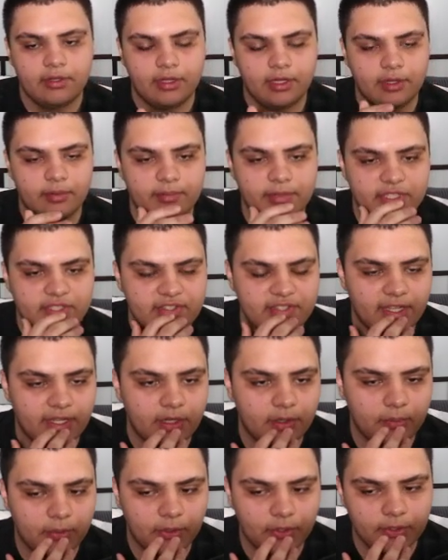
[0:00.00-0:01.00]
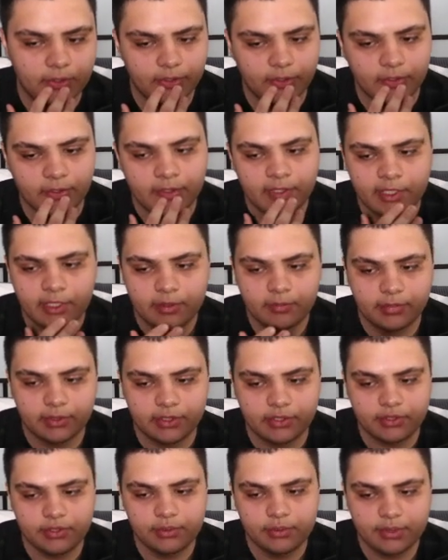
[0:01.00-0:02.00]
mixed that up earlier, but
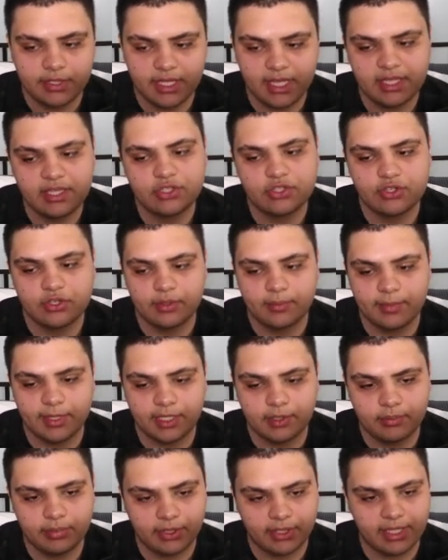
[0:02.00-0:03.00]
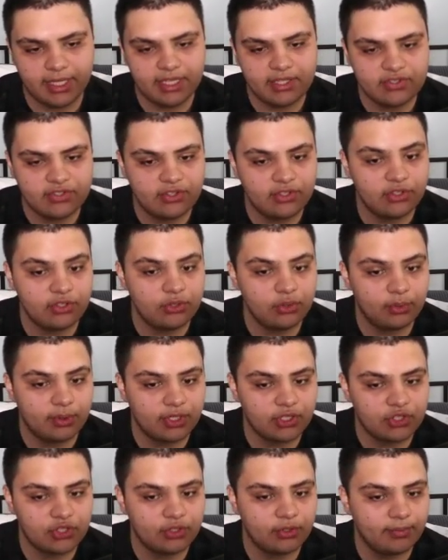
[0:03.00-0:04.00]
the UK should make planes, the
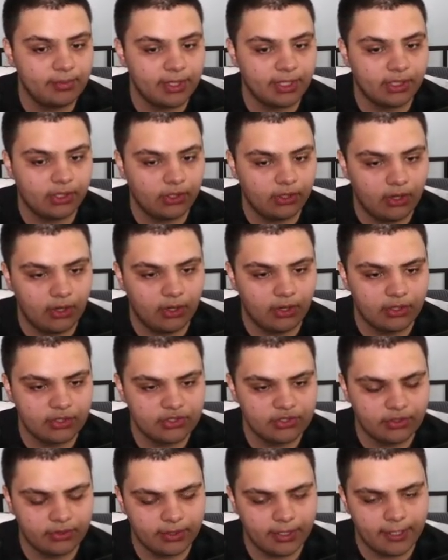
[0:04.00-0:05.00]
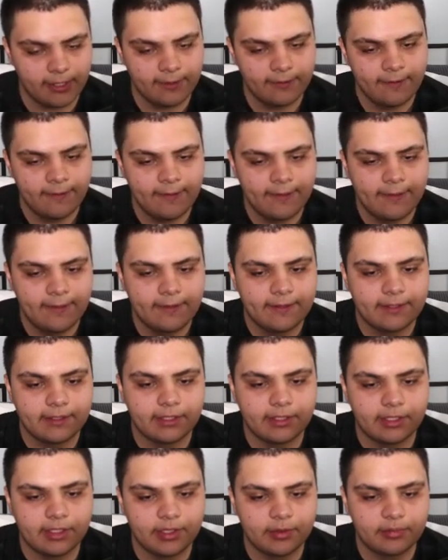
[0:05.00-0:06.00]
US should make cars, okay?
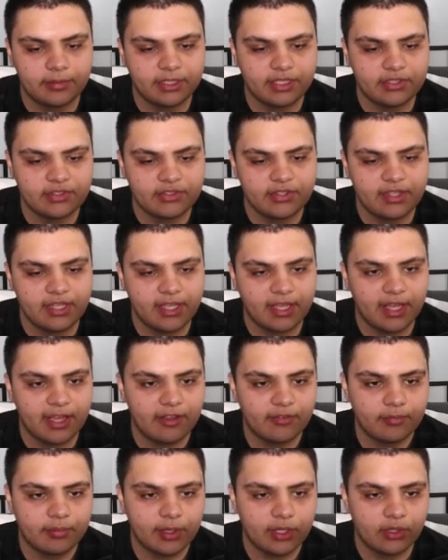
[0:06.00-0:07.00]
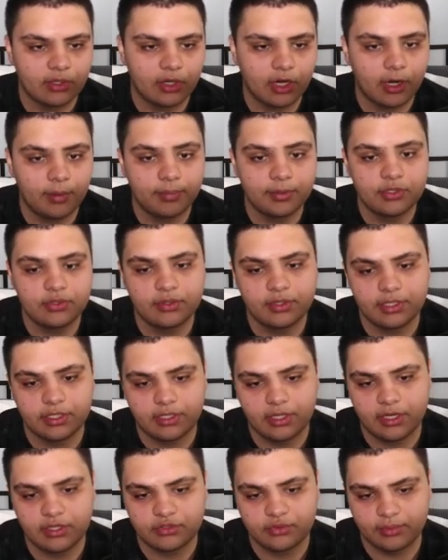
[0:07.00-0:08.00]
Because they have better opportunity
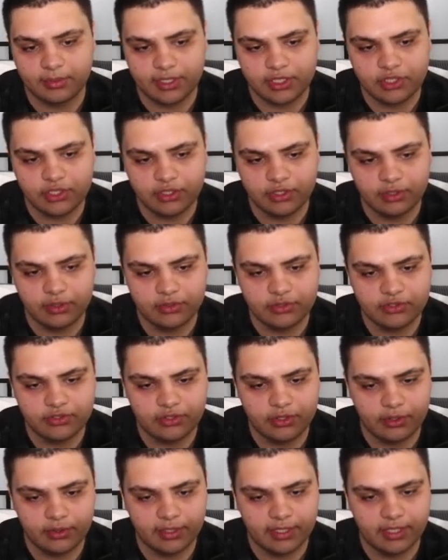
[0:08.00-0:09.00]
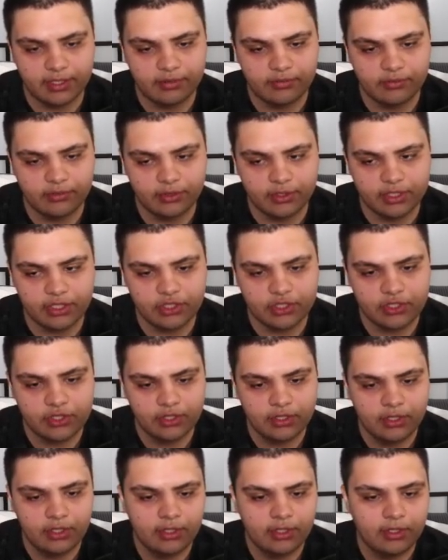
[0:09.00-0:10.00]
cost ratios. So again, for each
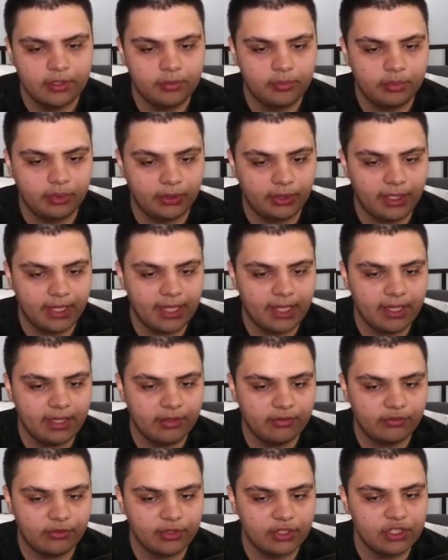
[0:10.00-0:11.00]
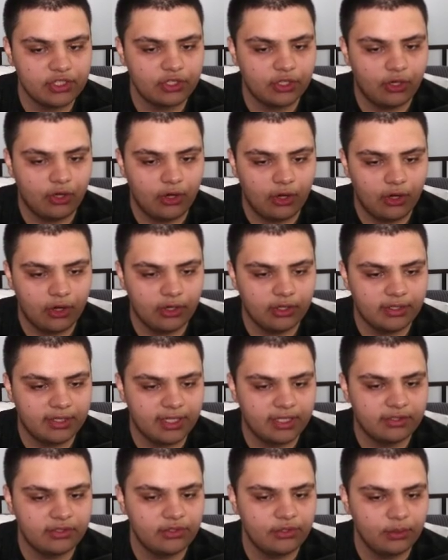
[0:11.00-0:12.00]
plane, for each car
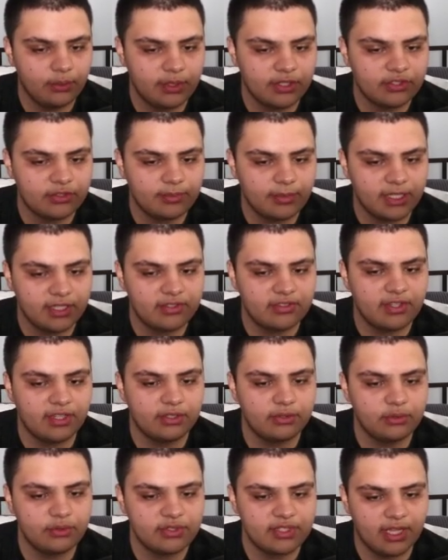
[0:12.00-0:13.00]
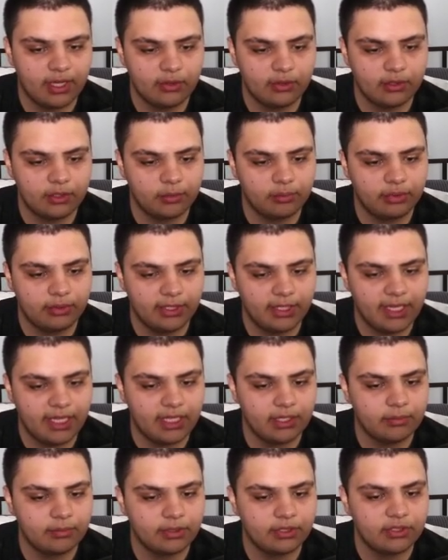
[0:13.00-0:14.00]
that the US makes, they lose out on a
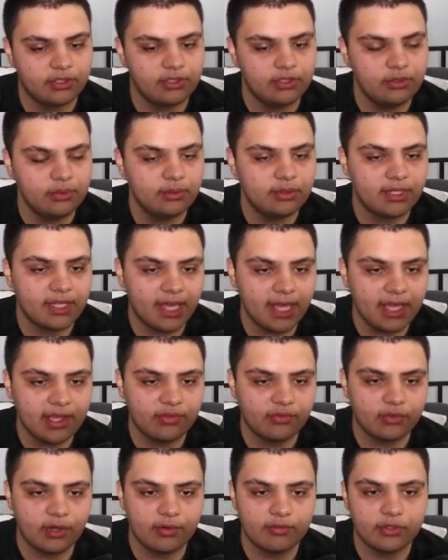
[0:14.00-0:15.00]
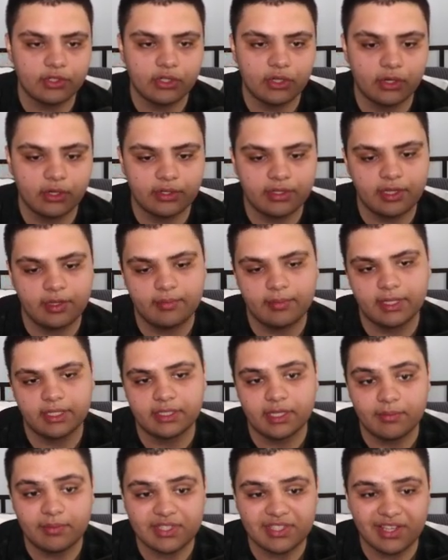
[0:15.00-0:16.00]
plane, but the UK, for every car they make,
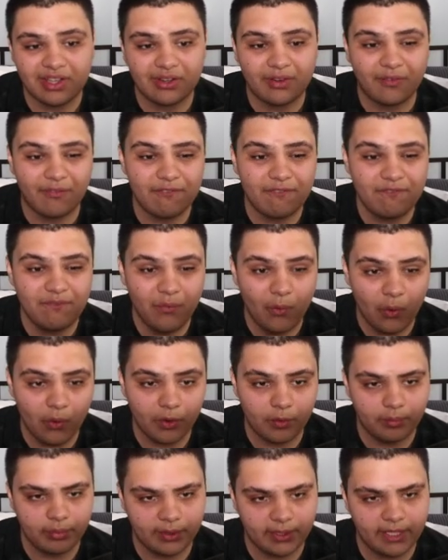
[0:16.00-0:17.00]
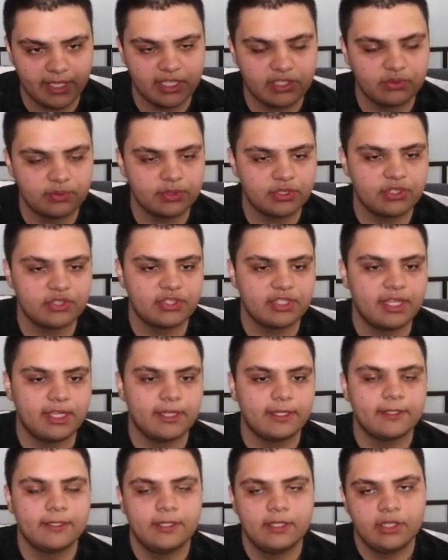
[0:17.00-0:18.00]
they miss out on four planes, which is
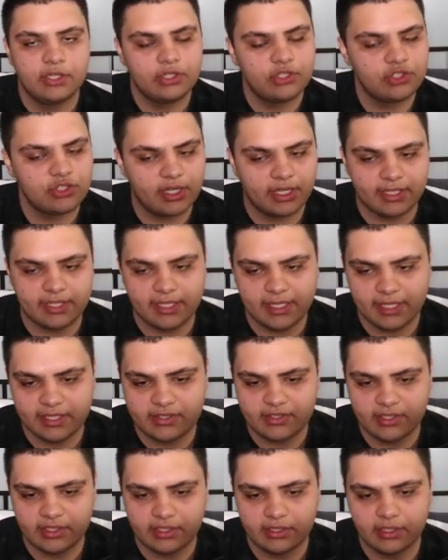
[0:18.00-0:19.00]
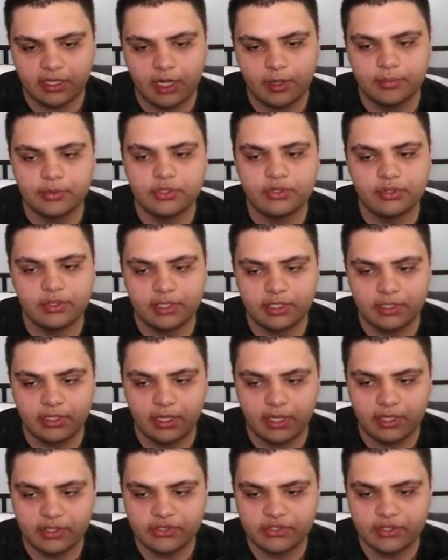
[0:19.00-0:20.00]
again, gigantic opportunity
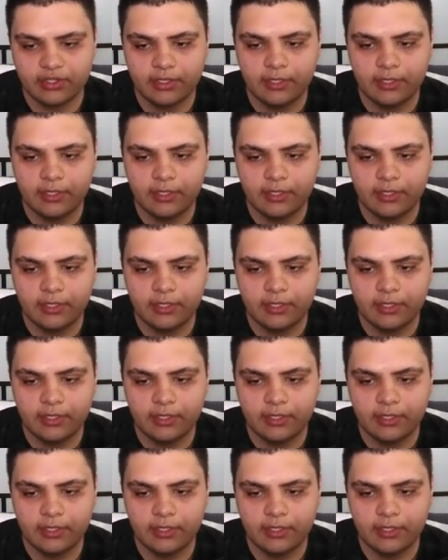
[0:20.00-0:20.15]
cost.